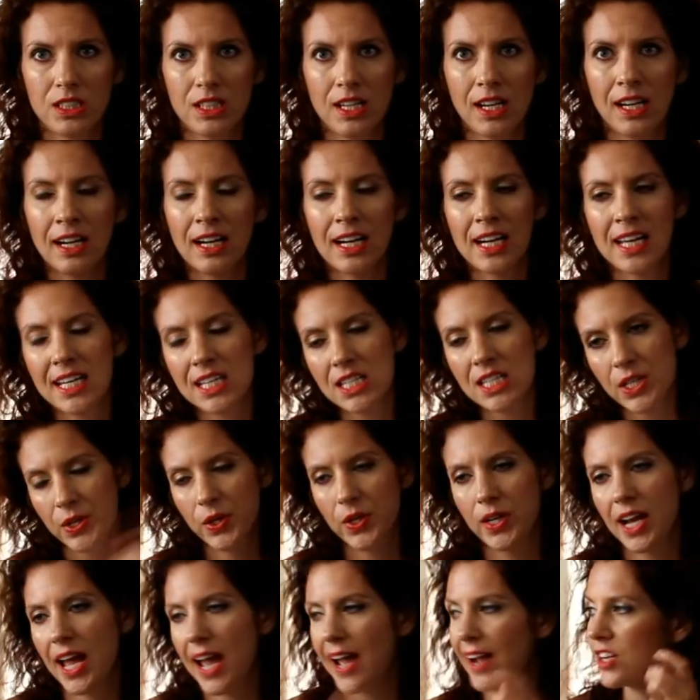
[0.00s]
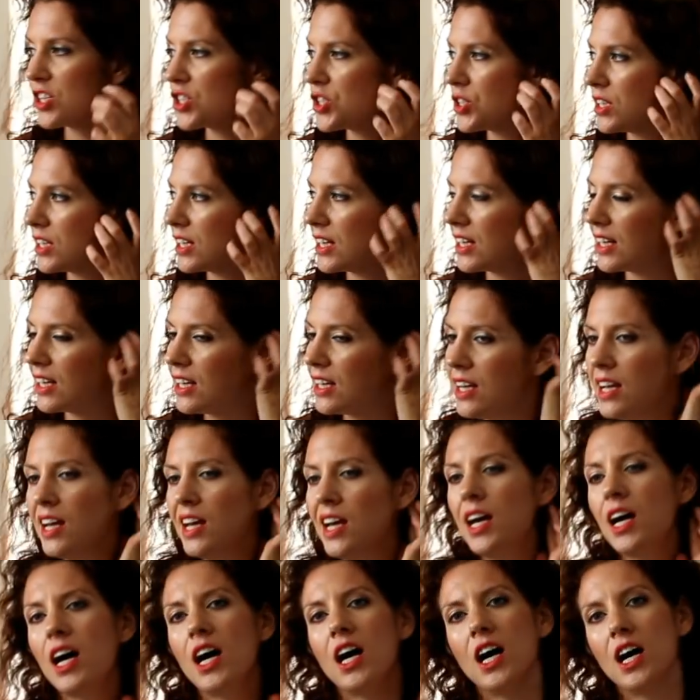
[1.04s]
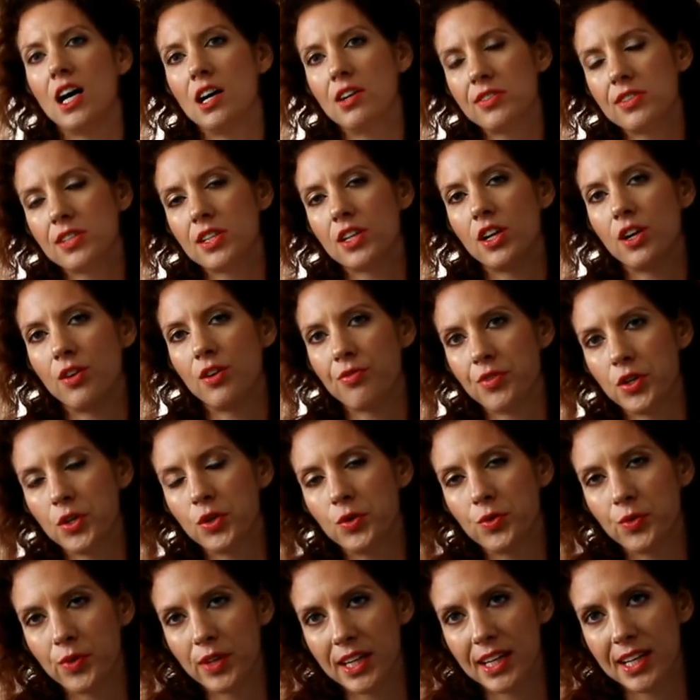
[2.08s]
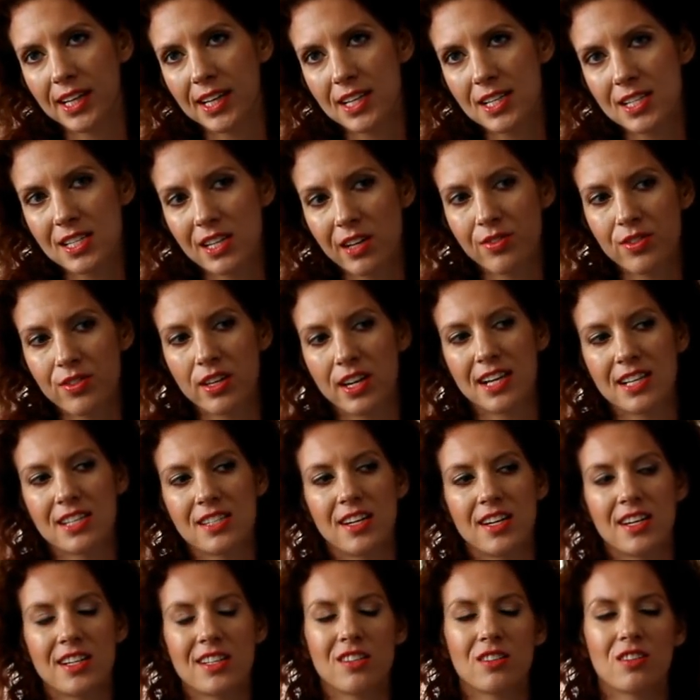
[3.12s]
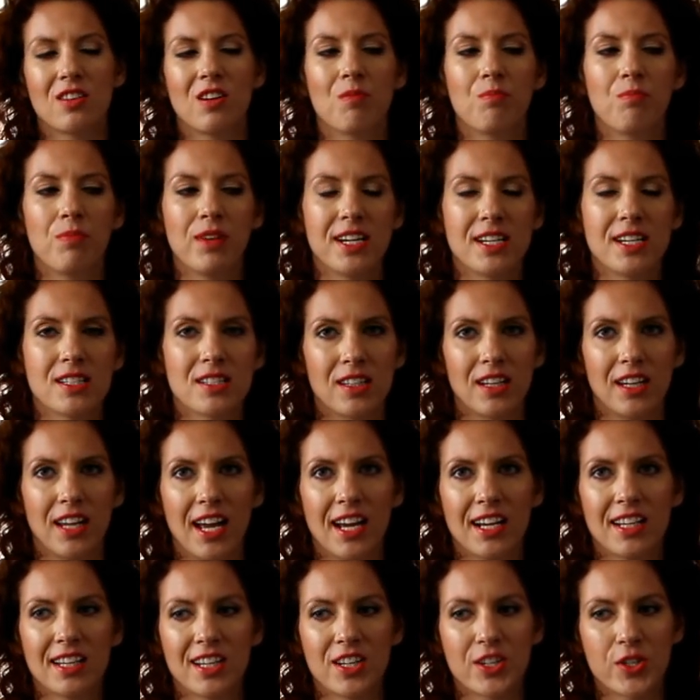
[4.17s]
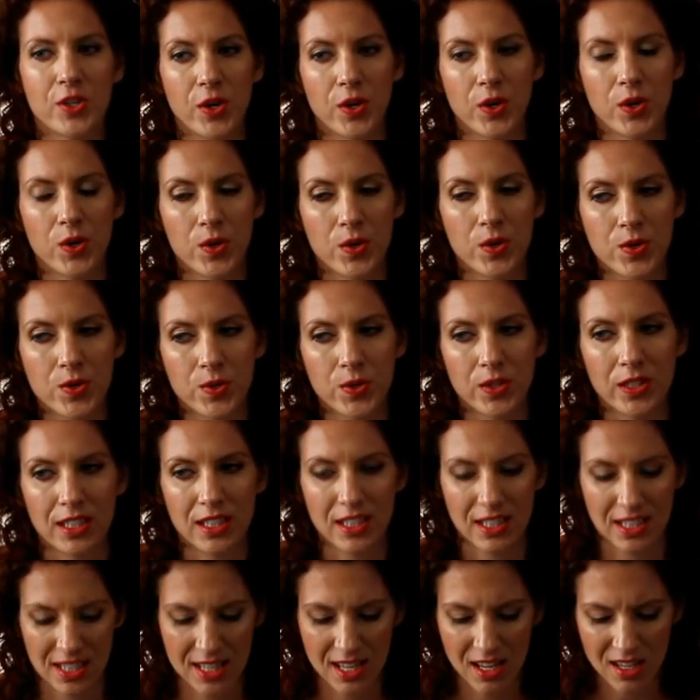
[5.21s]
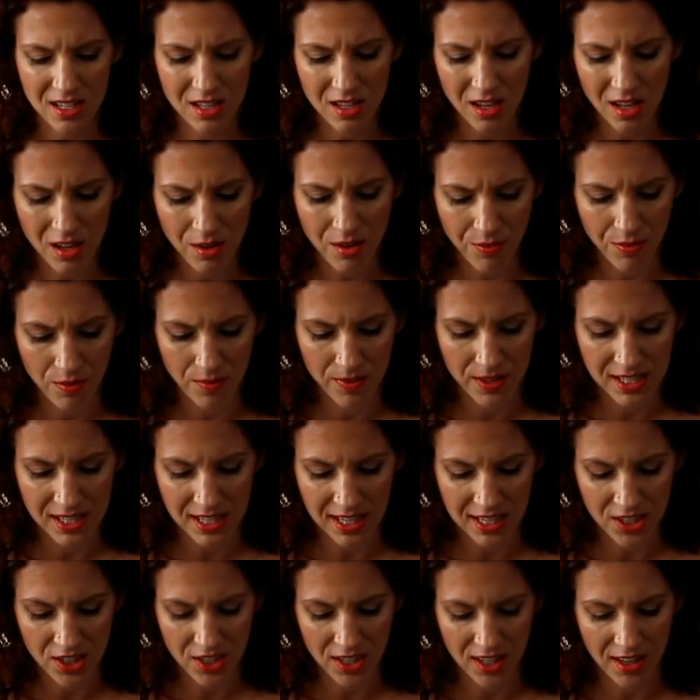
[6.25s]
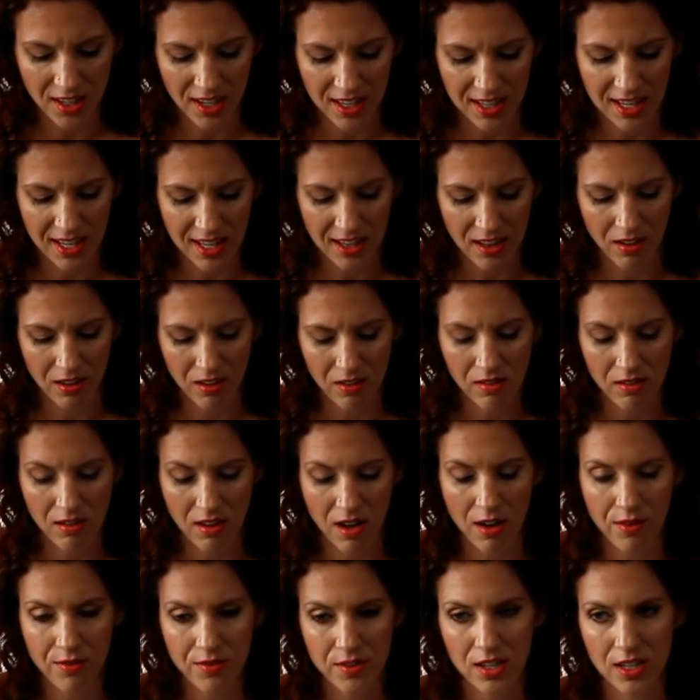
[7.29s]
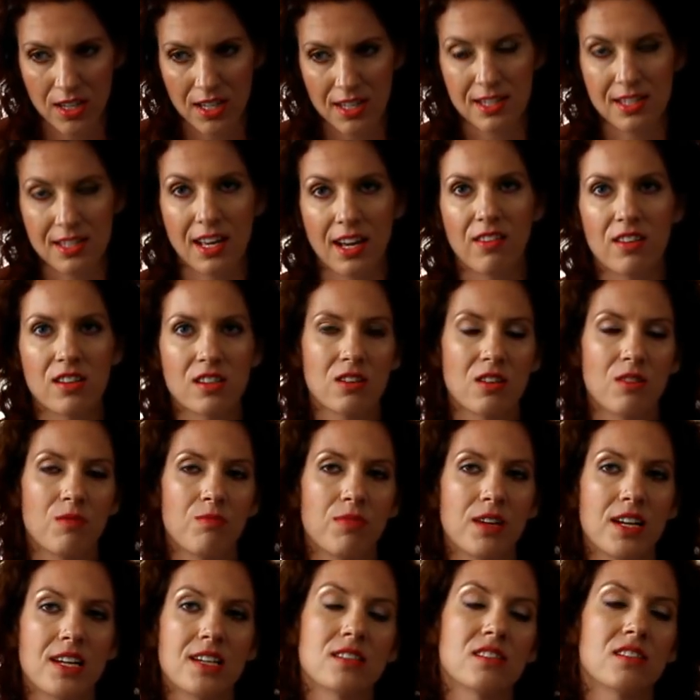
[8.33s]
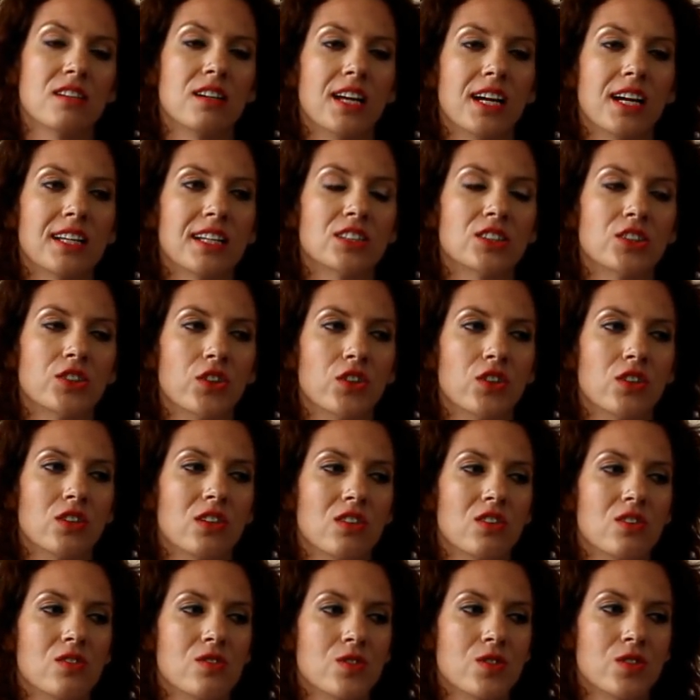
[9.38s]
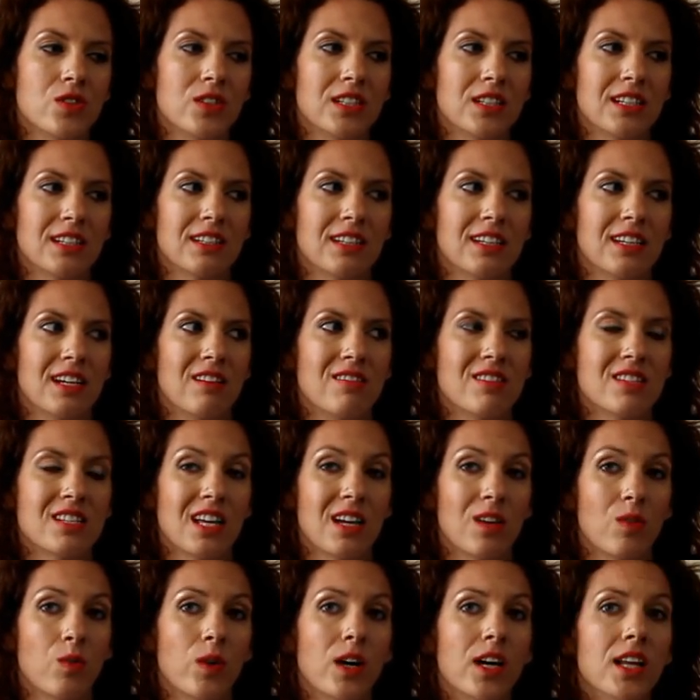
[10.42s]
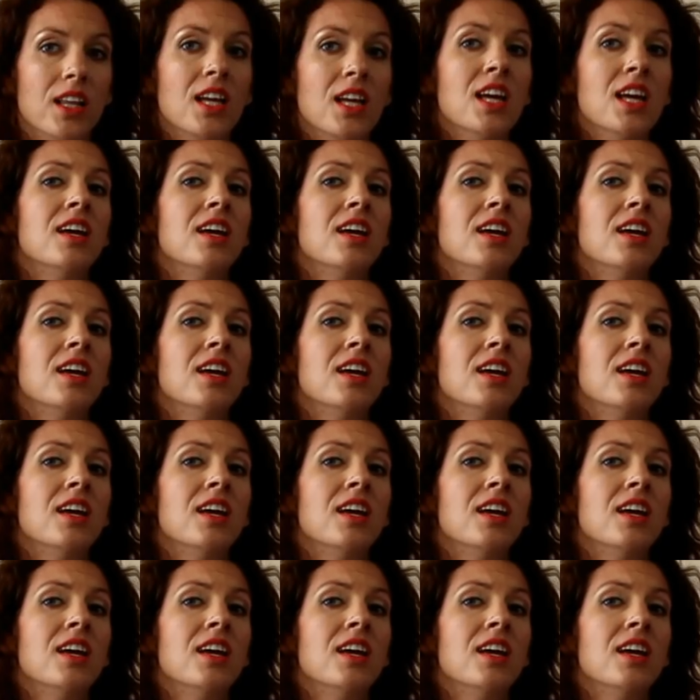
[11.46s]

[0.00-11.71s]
Later on, actually, after a few weeks, after I started to complain to the lactation consultant, not a few weeks actually, not that long after this, I was complaining to the lactation consultant, and I was like, what